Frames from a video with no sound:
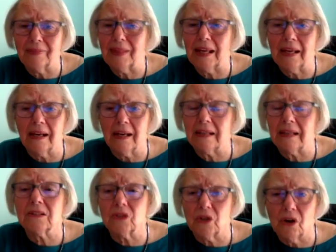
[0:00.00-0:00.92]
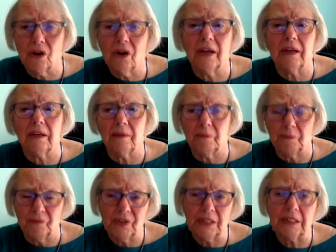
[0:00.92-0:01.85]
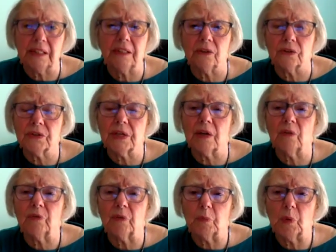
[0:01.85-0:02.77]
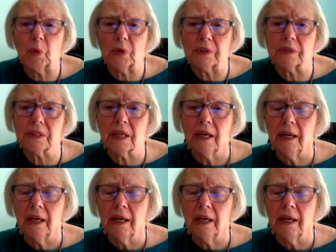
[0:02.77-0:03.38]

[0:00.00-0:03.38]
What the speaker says: That is not feeling your self-importance.